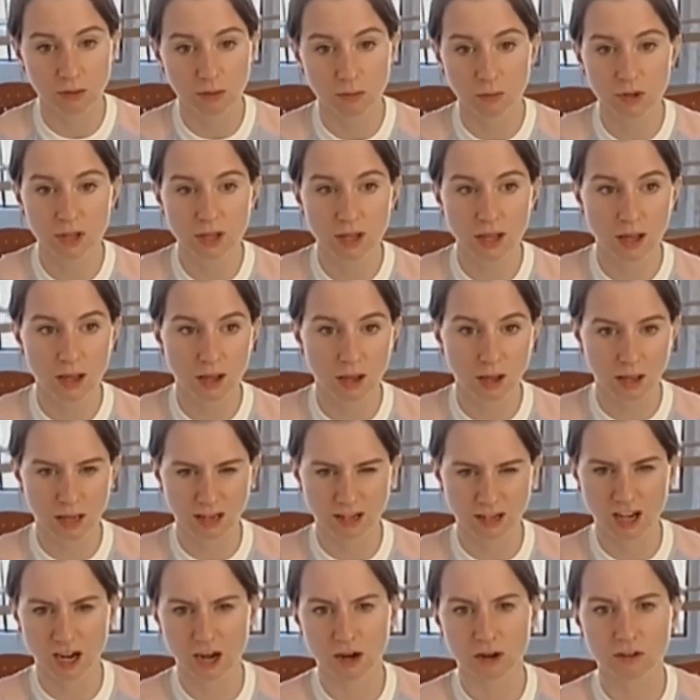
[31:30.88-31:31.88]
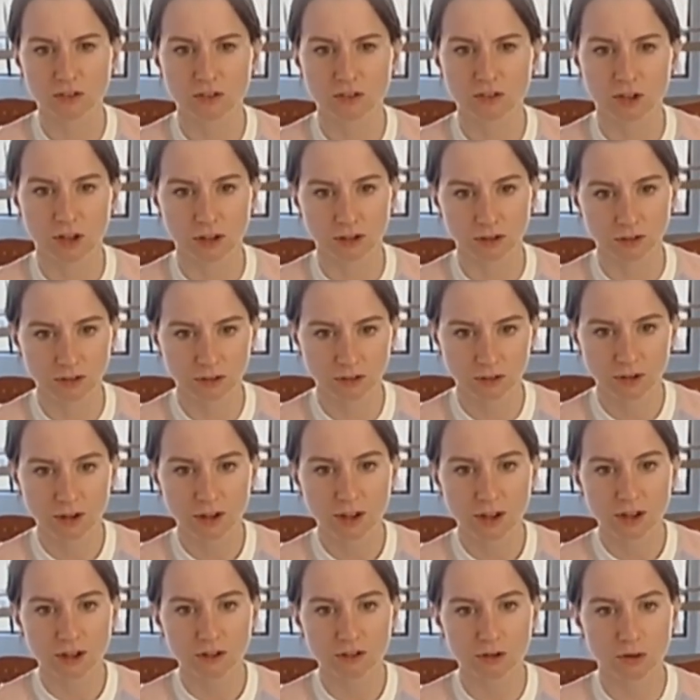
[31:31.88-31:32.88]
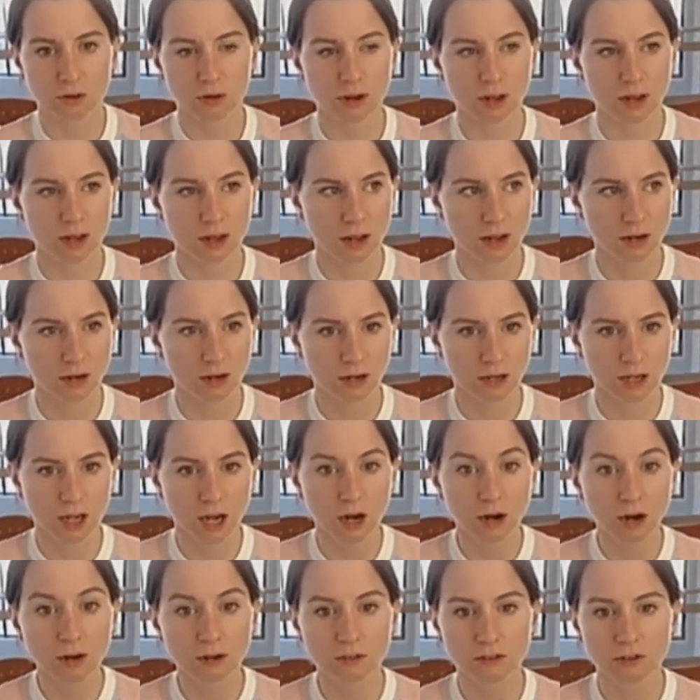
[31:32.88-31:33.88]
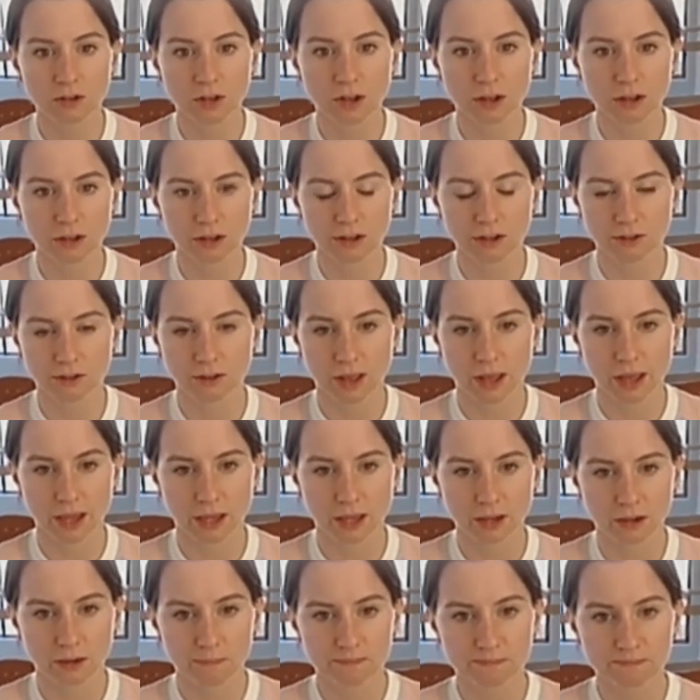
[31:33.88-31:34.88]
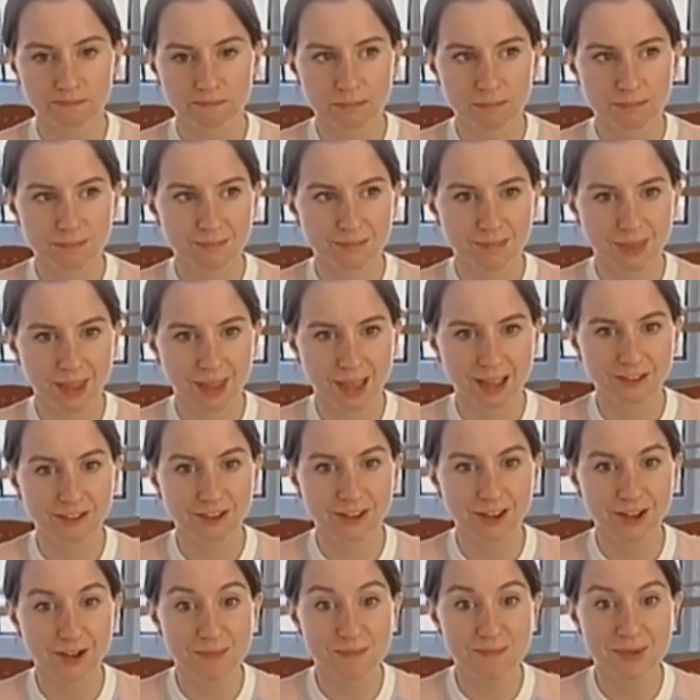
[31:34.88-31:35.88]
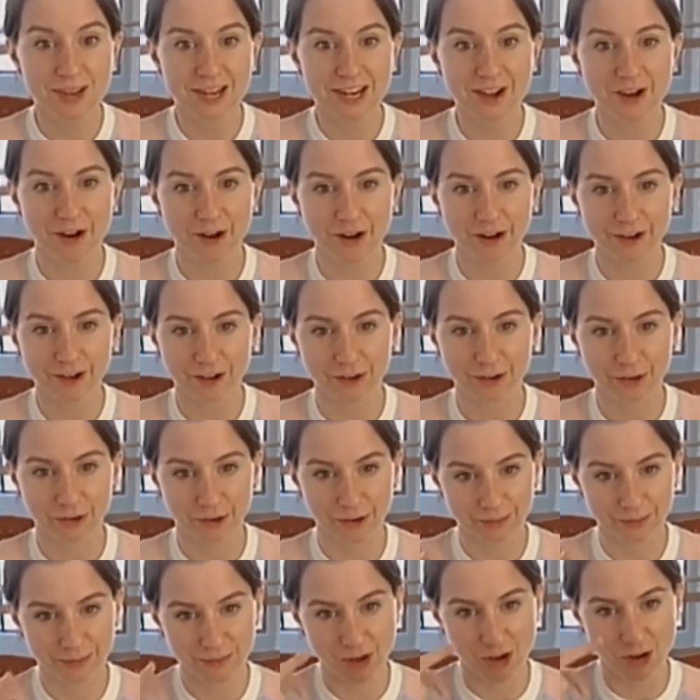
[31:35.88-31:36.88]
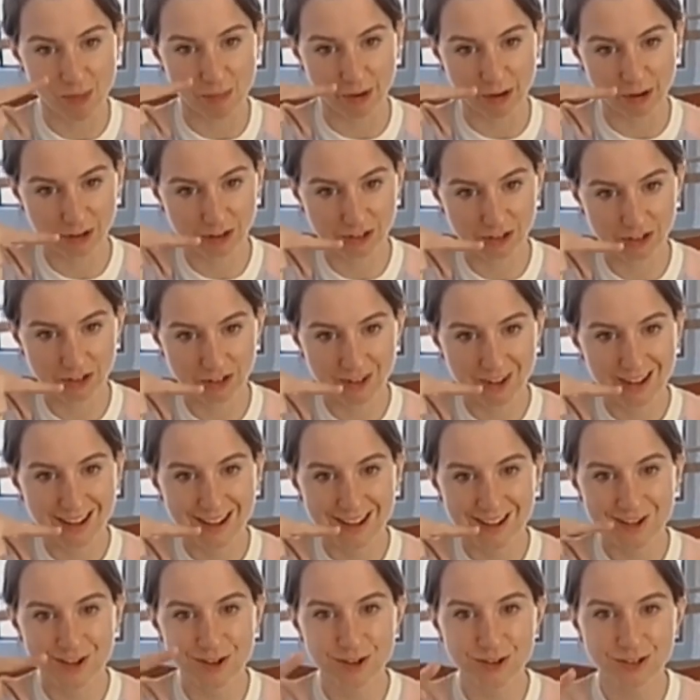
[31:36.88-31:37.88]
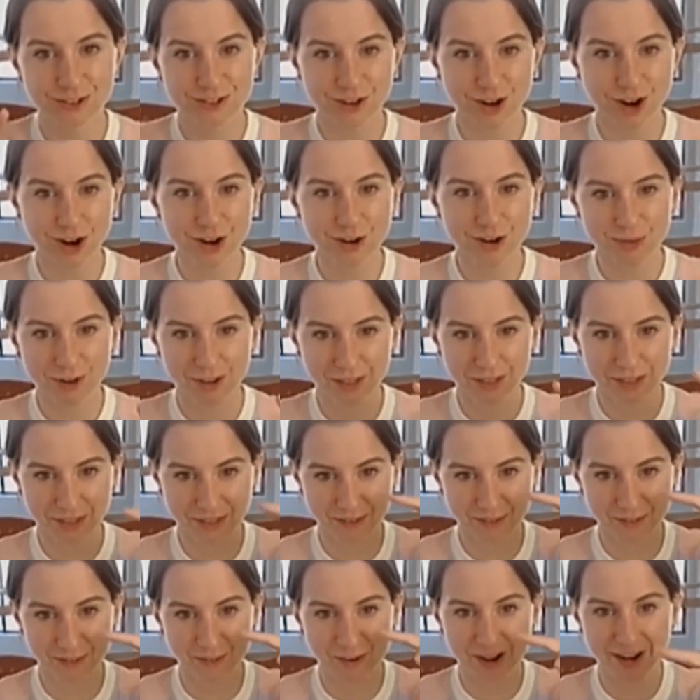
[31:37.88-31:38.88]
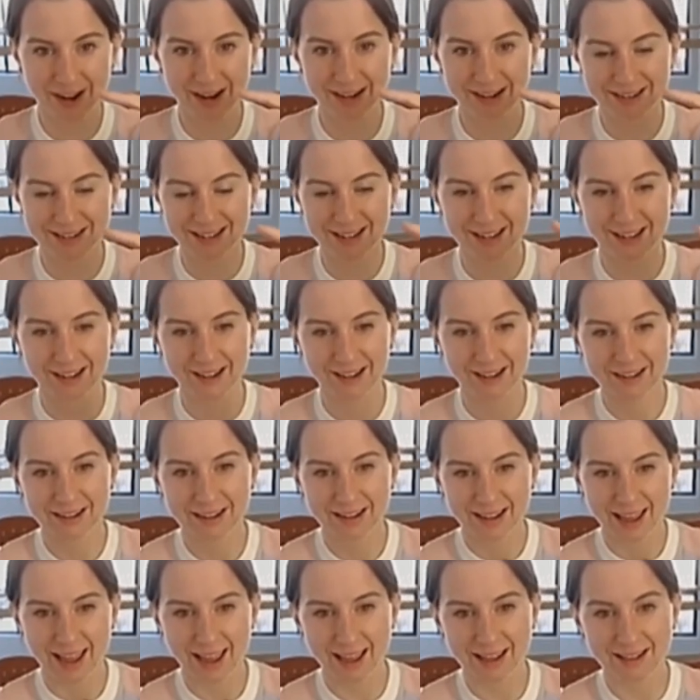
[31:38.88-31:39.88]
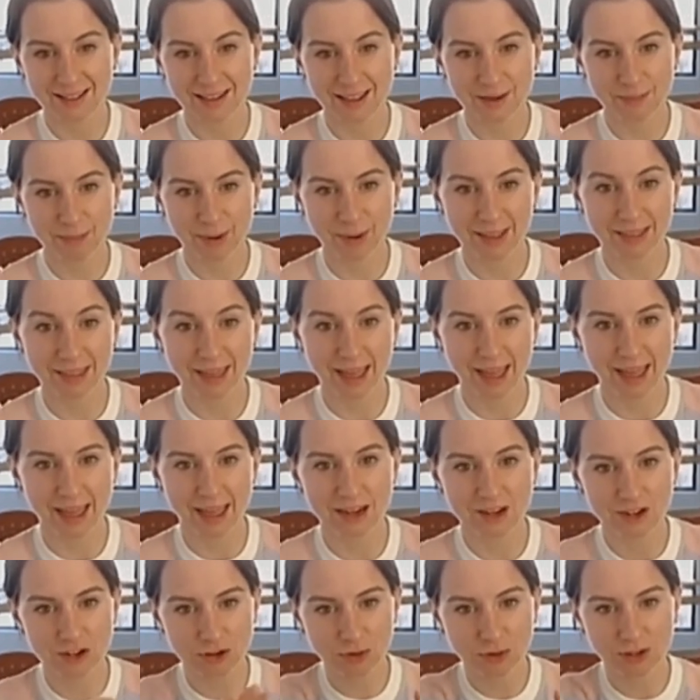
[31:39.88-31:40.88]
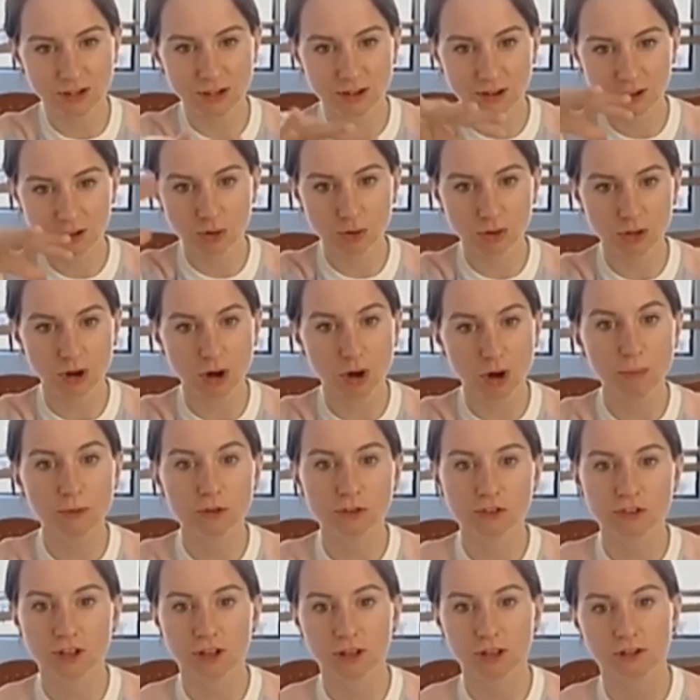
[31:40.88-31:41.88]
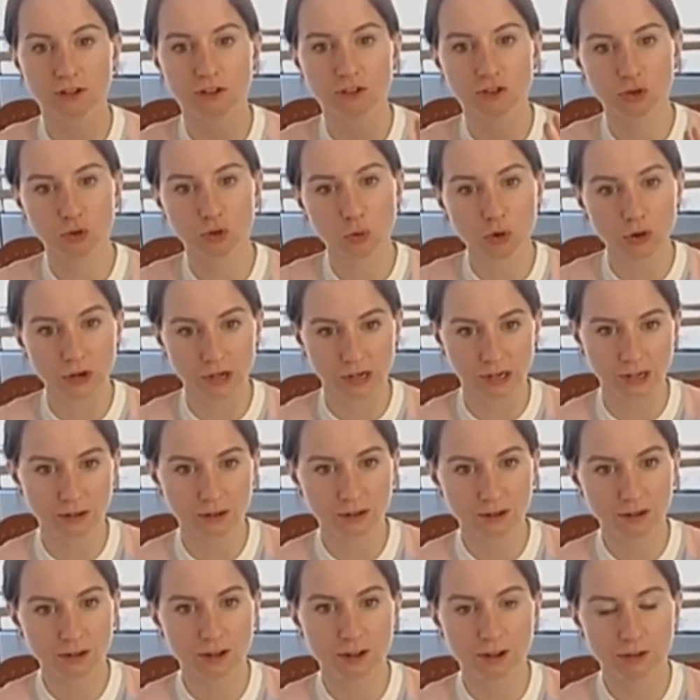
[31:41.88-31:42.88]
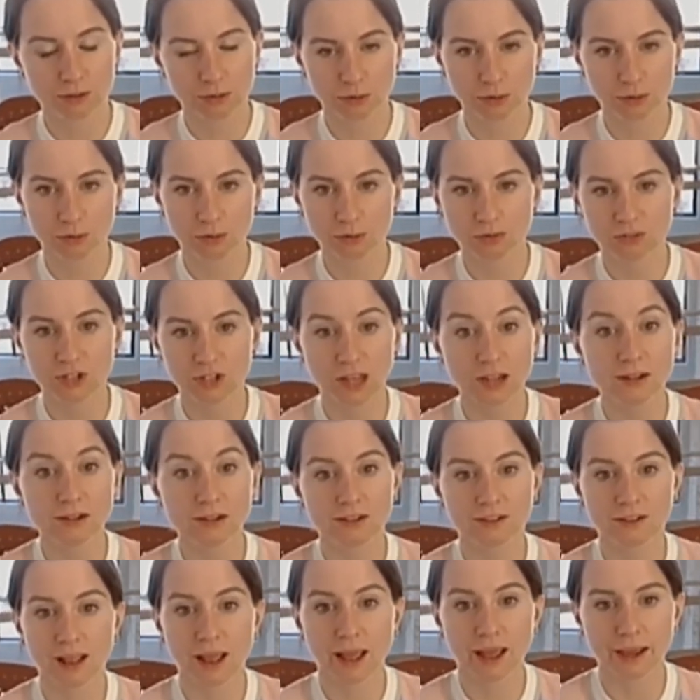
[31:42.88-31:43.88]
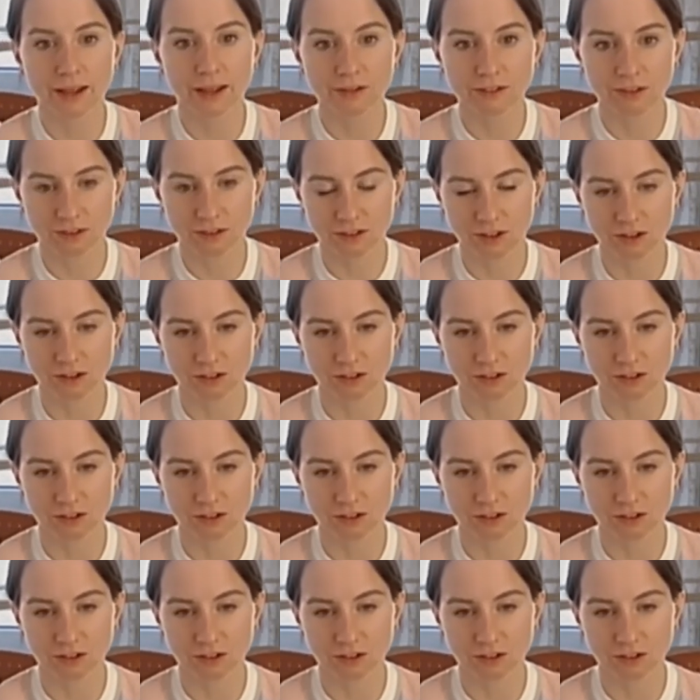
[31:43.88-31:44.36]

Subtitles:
And carousels. So, and a carousel is like, it's like a mini article almost. You start with one idea, and then by the end, you can almost tell a story through 10 slides, essentially.